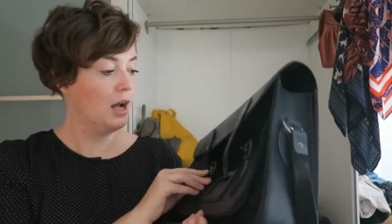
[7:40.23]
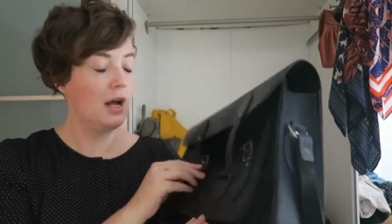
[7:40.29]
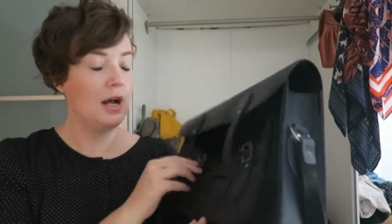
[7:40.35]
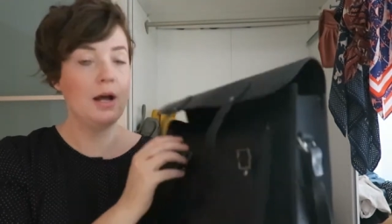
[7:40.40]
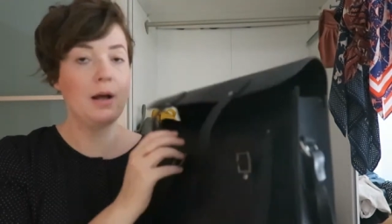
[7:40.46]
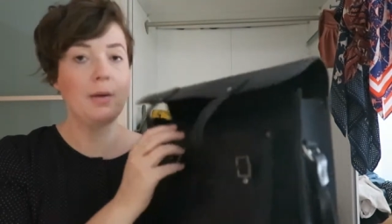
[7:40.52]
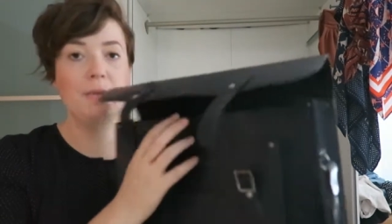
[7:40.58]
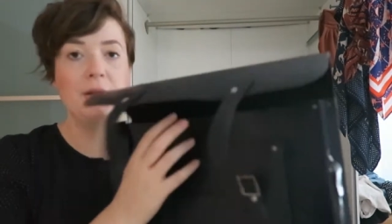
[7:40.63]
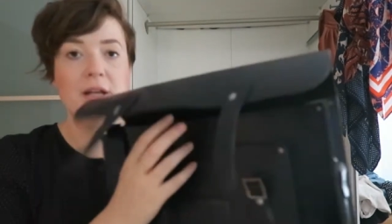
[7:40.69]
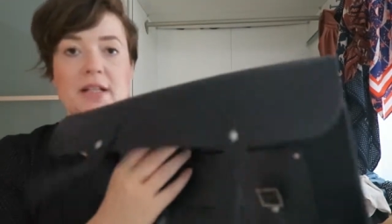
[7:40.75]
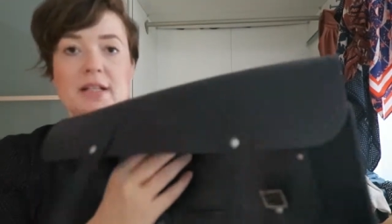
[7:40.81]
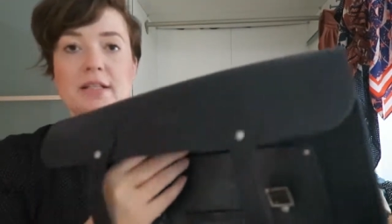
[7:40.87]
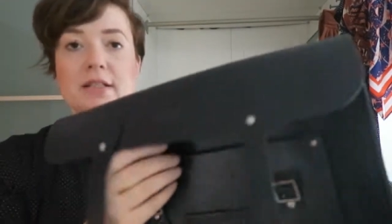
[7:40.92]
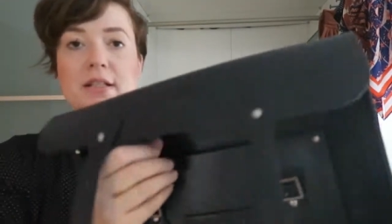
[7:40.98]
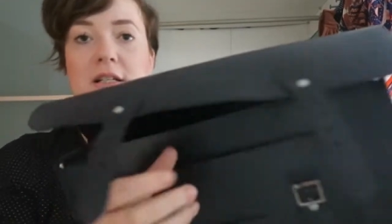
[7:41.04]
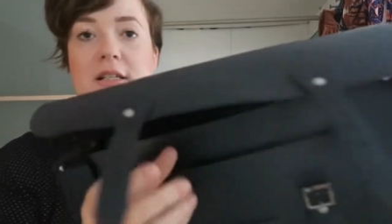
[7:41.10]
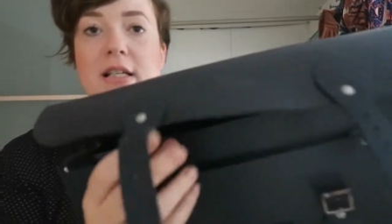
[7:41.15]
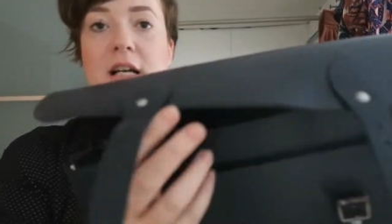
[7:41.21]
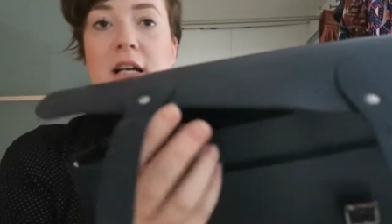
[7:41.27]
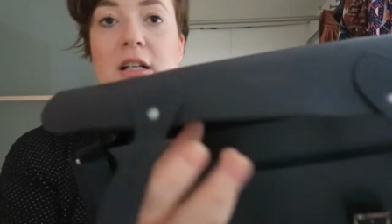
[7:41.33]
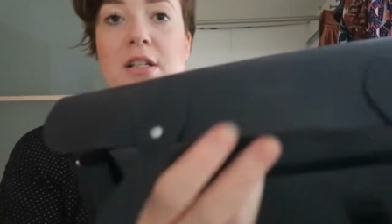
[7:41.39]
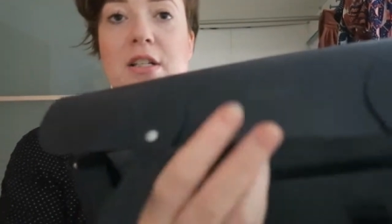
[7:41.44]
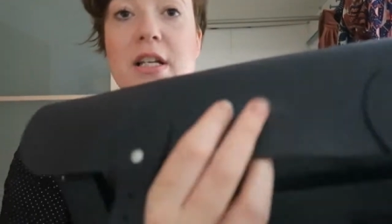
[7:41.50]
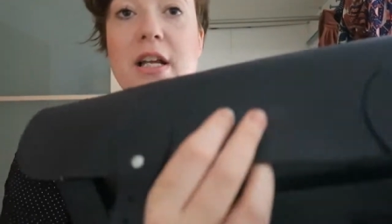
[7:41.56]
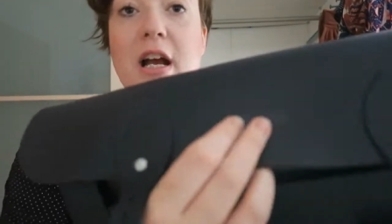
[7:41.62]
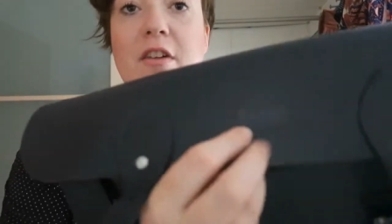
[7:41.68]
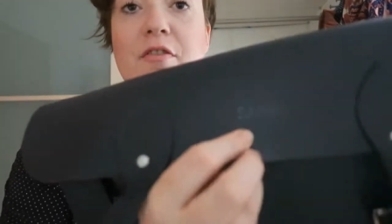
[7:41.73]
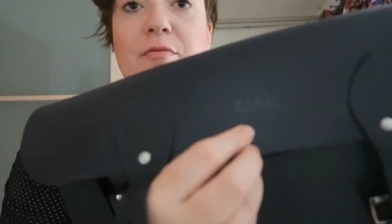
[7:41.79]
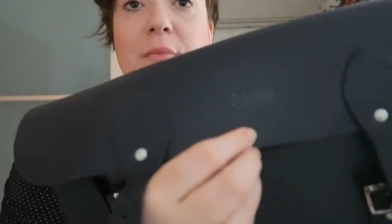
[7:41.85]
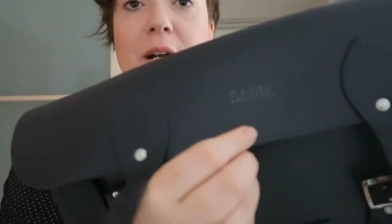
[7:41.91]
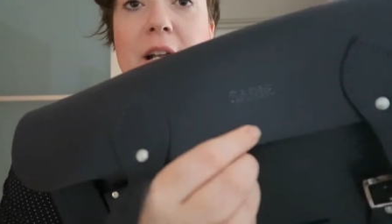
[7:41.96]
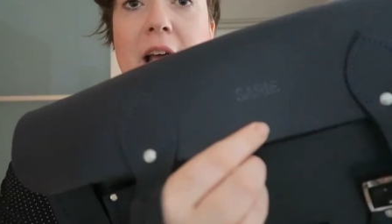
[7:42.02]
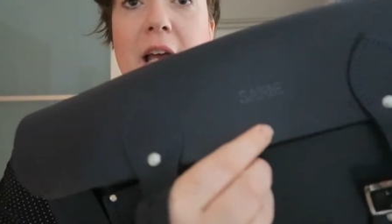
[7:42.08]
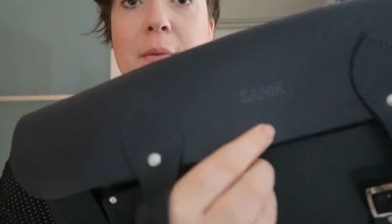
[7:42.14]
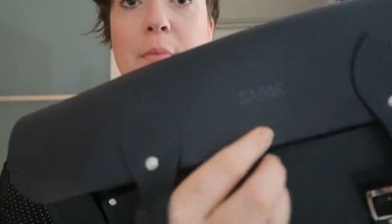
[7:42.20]
It does actually have
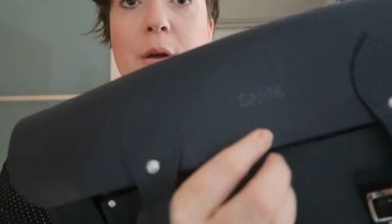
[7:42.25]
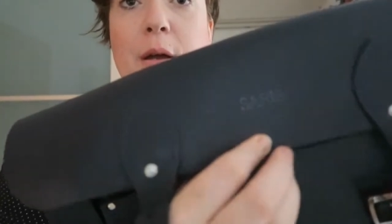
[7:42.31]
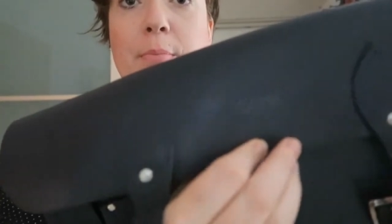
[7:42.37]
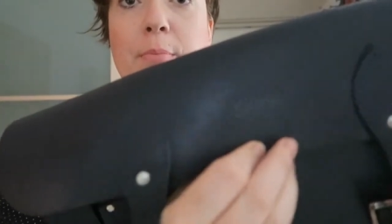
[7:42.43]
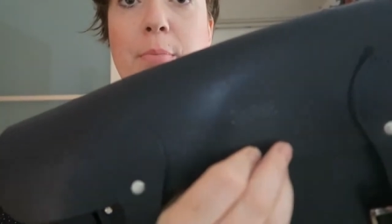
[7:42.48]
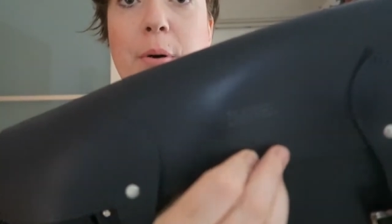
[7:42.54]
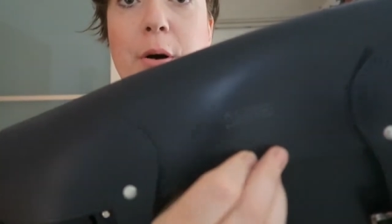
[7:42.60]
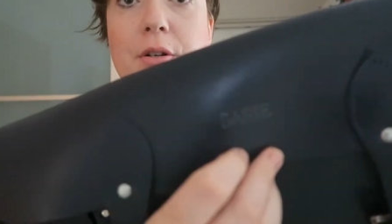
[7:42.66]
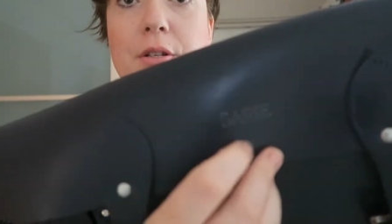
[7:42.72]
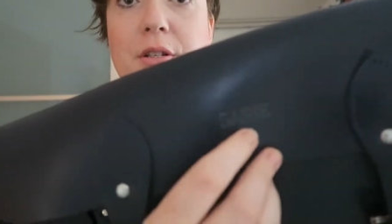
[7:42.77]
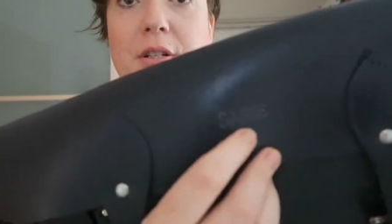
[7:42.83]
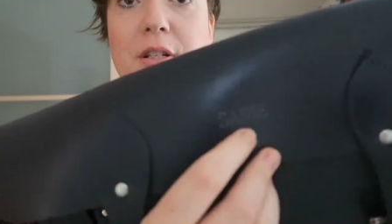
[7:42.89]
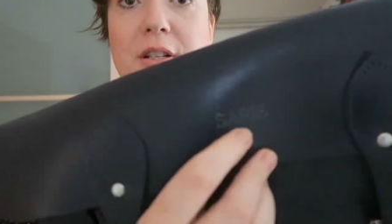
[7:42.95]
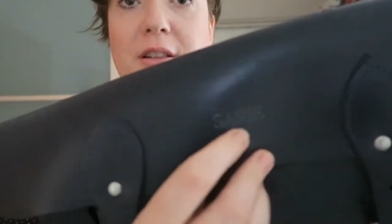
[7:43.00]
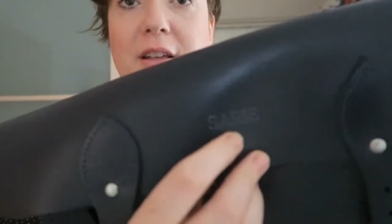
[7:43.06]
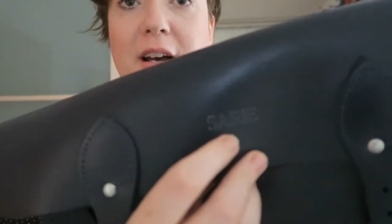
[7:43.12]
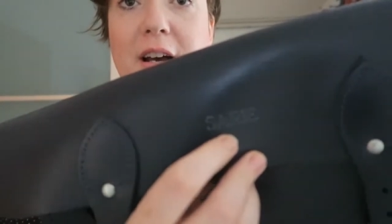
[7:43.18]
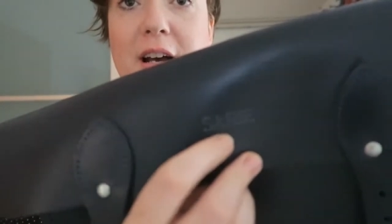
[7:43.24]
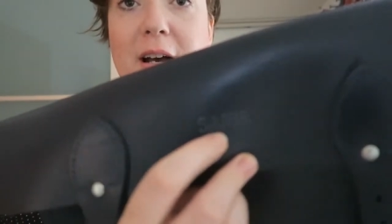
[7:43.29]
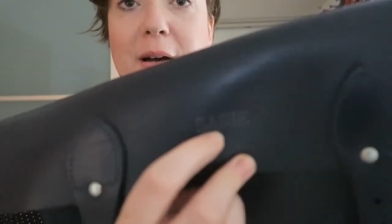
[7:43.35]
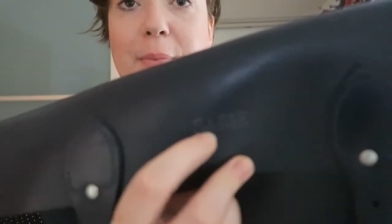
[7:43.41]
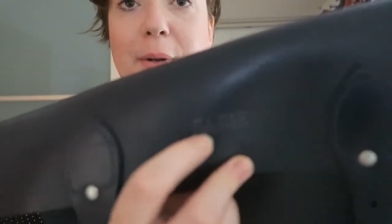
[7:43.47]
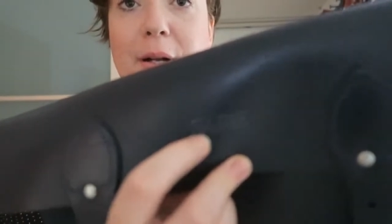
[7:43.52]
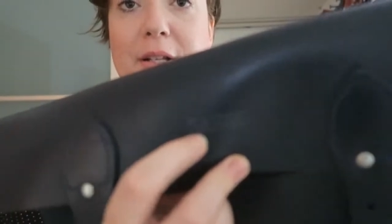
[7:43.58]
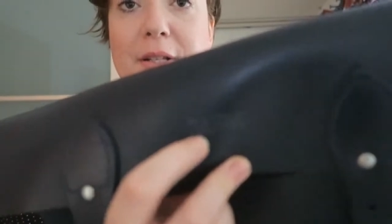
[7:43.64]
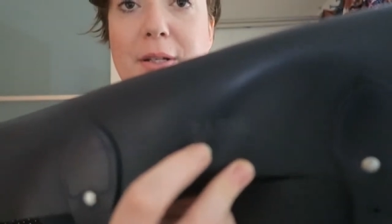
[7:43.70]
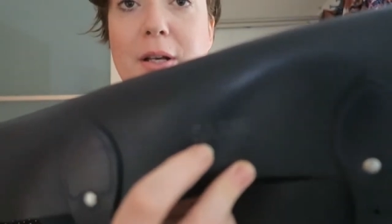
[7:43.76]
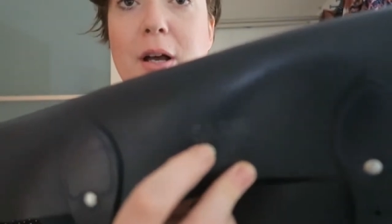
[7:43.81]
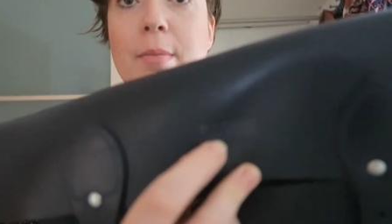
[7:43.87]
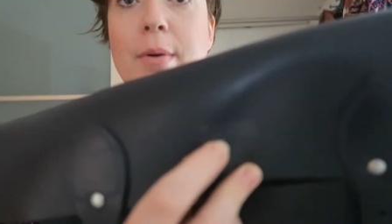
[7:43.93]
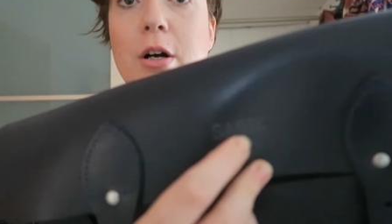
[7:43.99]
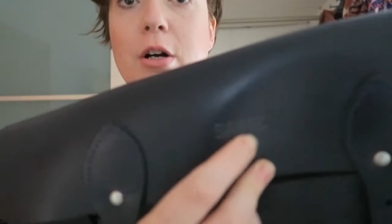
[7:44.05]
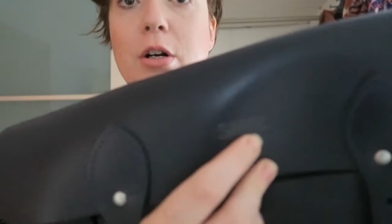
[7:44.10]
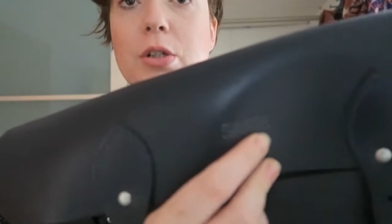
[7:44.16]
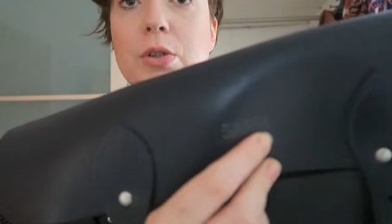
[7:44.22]
my name embossed there, but it's
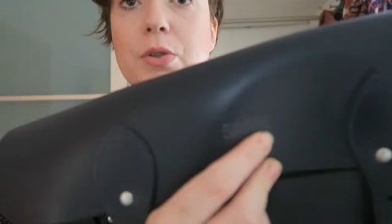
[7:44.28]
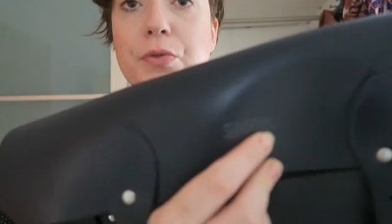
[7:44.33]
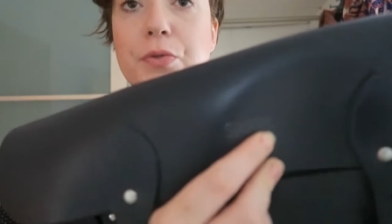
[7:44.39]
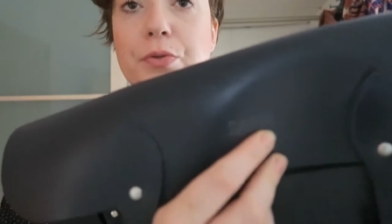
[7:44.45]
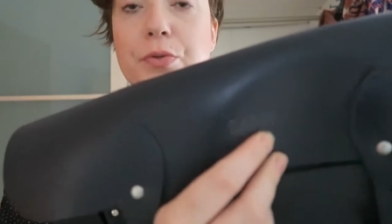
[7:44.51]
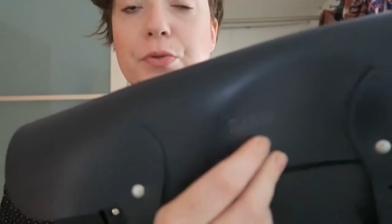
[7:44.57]
coming off.